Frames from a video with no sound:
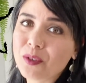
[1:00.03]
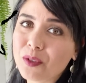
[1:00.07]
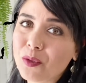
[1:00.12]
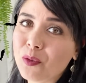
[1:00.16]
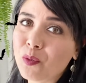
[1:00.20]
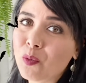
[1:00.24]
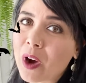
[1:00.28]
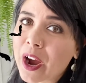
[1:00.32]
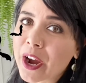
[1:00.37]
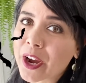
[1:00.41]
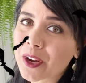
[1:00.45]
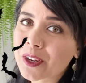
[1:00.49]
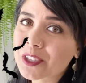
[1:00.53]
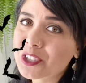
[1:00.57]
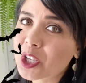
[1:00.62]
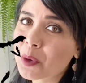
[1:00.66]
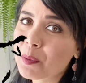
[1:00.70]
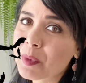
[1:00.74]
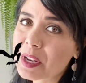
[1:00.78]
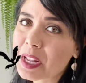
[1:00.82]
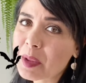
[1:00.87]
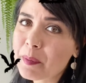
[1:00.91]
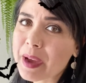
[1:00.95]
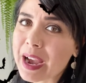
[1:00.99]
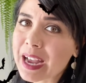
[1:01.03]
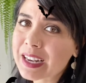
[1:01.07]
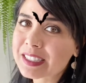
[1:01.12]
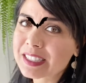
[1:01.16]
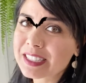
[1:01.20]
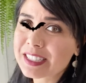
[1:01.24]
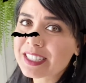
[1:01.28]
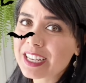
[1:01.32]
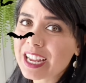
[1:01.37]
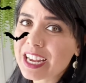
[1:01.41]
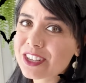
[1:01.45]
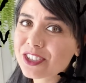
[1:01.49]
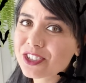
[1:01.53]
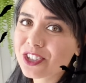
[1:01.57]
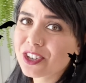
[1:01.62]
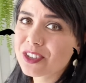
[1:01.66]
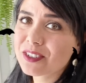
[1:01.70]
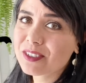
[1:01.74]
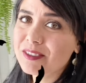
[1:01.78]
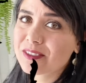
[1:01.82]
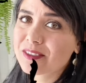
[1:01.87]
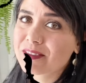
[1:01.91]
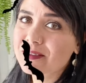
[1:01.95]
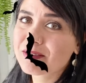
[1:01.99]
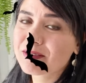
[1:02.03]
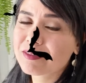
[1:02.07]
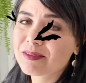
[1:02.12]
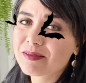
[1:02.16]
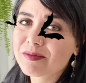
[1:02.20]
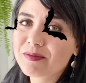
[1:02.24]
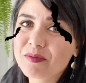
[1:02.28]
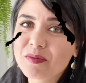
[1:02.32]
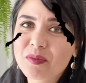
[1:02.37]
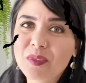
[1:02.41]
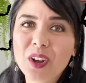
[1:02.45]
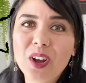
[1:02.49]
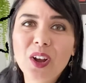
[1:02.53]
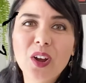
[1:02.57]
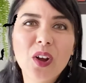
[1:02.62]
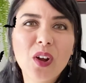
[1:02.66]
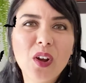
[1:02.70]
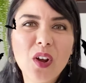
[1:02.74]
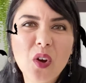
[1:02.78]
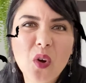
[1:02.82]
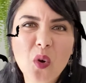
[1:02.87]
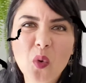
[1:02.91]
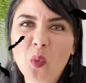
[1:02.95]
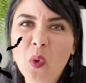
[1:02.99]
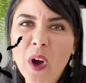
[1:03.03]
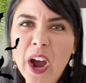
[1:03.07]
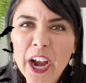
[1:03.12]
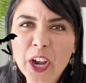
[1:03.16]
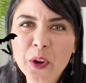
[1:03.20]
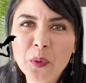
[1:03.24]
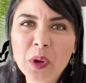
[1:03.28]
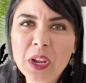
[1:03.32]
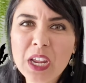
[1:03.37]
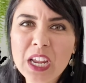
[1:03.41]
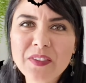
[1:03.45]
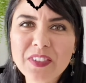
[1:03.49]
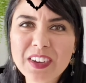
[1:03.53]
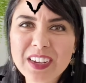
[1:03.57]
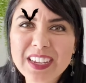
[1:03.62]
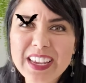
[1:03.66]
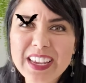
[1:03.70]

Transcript: Why are so many bats endangered? Why do we even